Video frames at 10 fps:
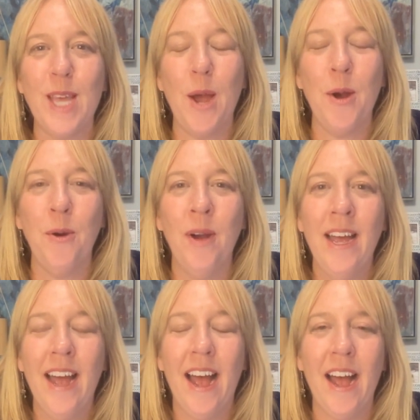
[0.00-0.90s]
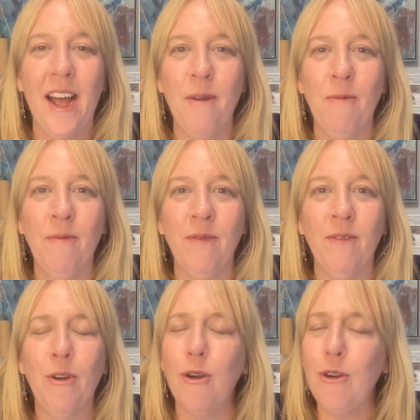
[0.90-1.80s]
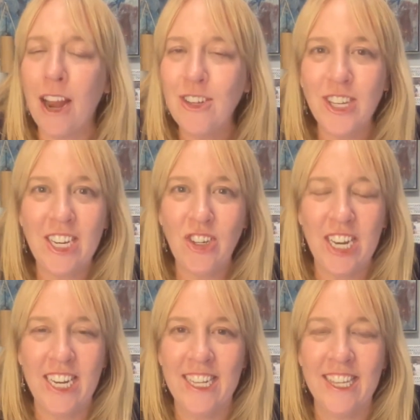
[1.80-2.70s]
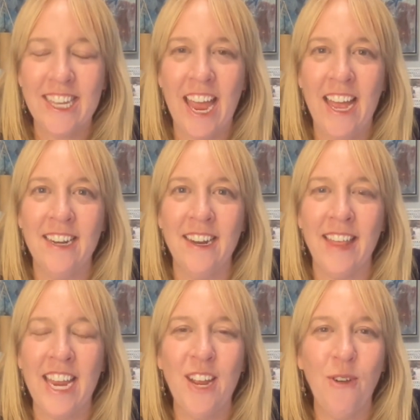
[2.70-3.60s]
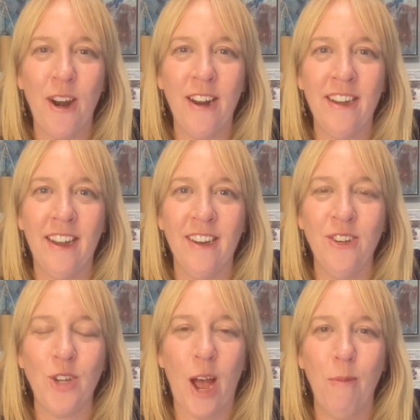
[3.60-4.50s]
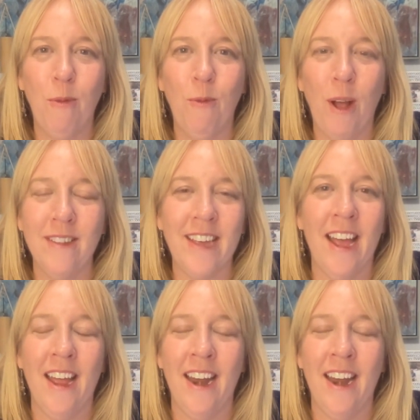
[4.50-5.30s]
So congratulations and thank you on a job well done.